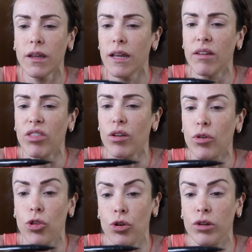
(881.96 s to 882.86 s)
even though
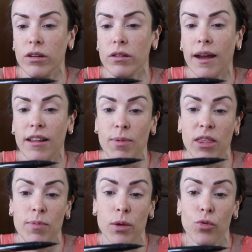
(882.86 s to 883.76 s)
it shouldn't, and it's
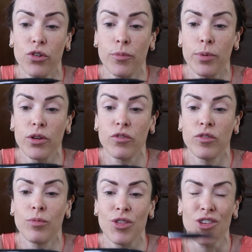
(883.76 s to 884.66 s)
meant to be waterproof,
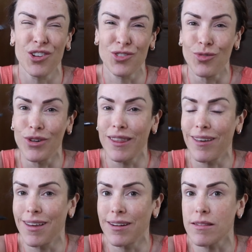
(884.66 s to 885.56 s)
which I don't really
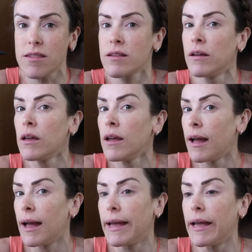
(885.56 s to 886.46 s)
think it is.
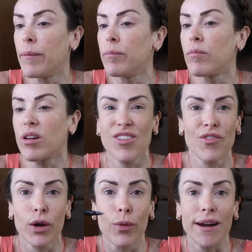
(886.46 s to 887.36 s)
Because if
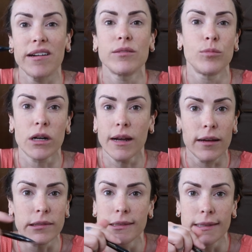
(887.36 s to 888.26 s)
I wear it and work
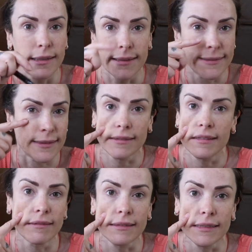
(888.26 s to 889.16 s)
out, like, it's like
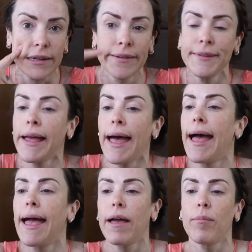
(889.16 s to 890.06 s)
down here.
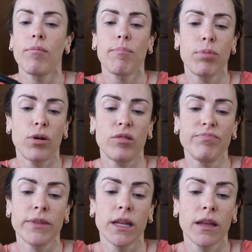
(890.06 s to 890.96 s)
But
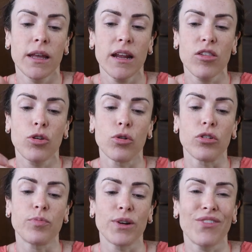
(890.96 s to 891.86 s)
it is
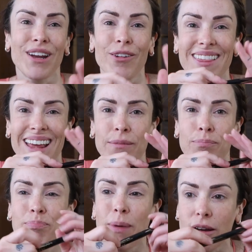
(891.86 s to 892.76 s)
good. But if anyone has any
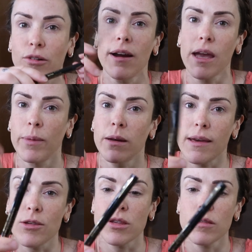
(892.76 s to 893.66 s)
better
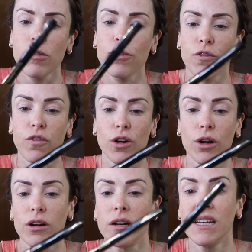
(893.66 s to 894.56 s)
recommendations
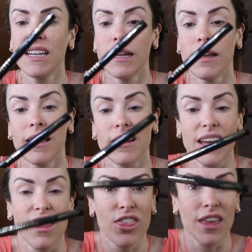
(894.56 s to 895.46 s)
for
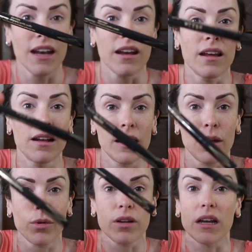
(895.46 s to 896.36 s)
like a thin
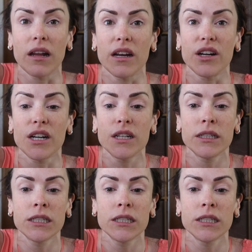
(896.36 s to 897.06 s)
liquid eyeliner,